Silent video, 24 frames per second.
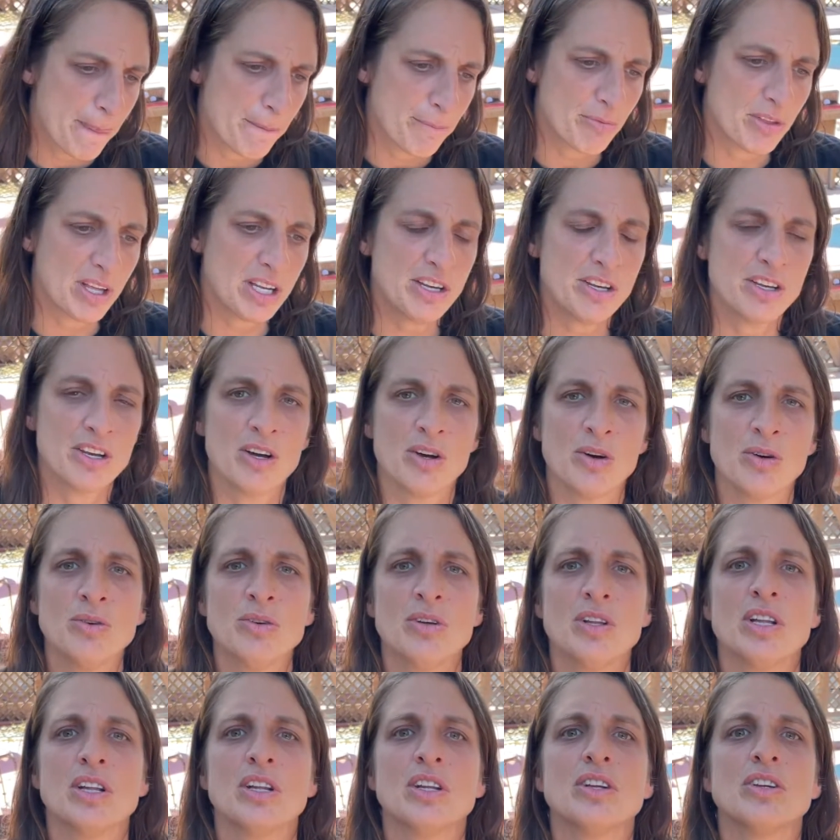then you know
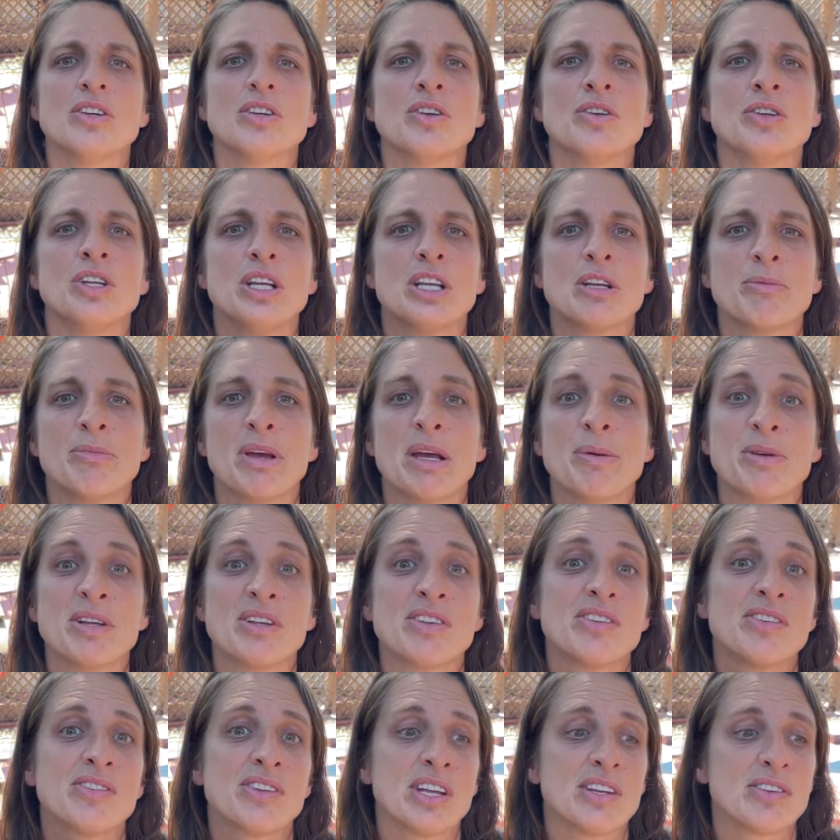you need to maybe
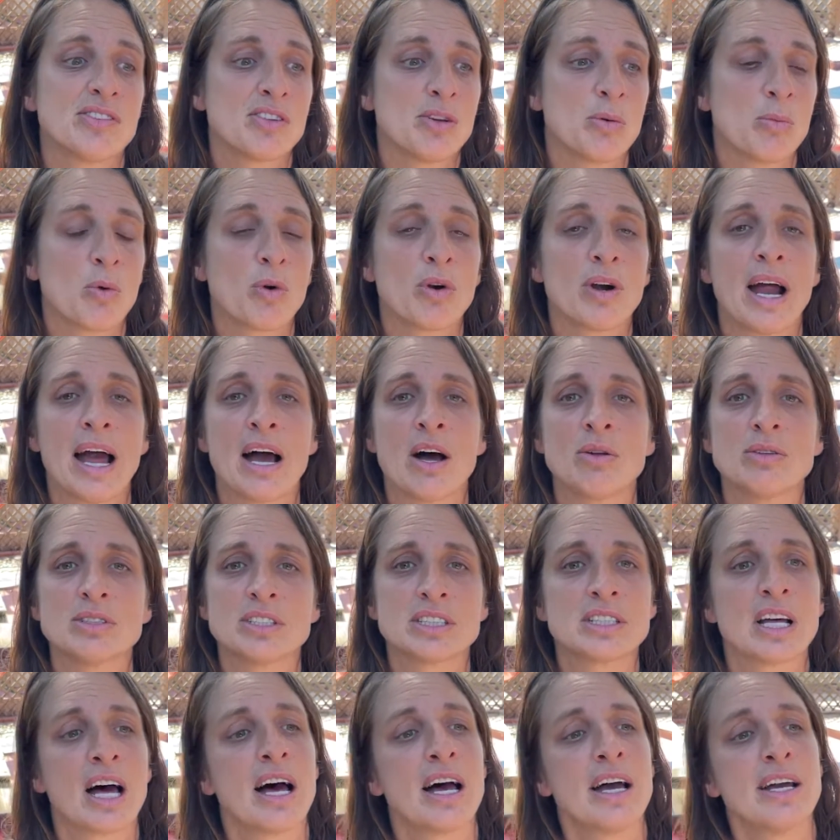sit somewhere
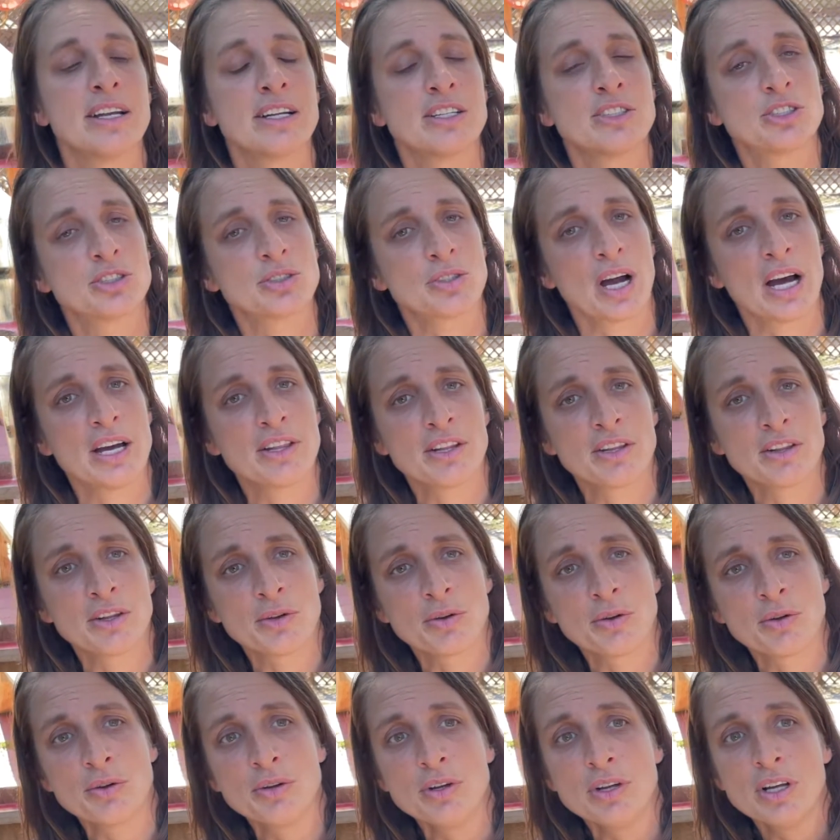outside and try the
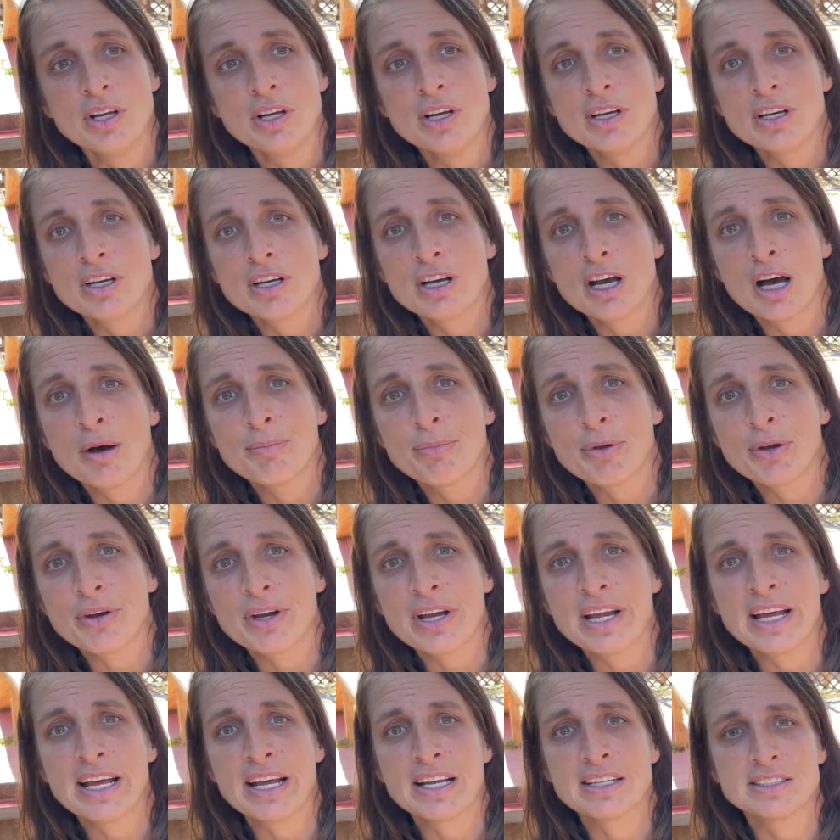little cup your
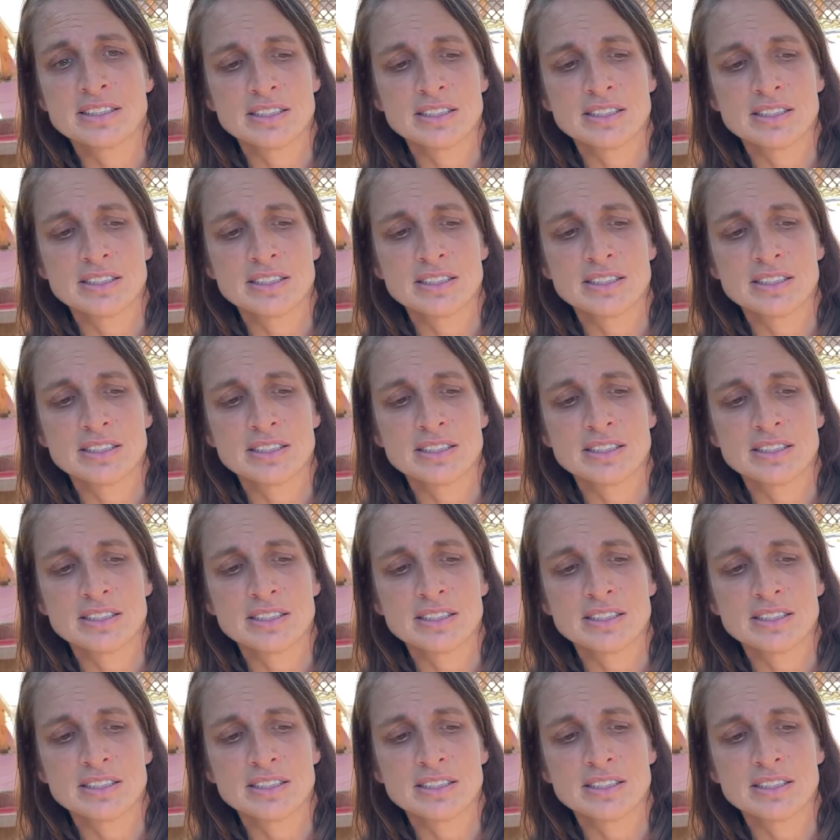hands.